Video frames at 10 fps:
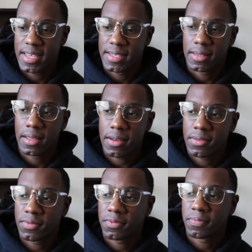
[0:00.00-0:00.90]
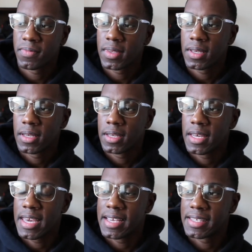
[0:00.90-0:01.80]
is love
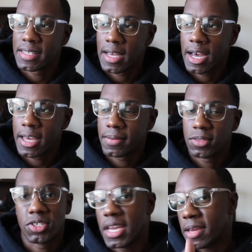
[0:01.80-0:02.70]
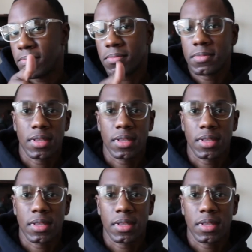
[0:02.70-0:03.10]
is not shame.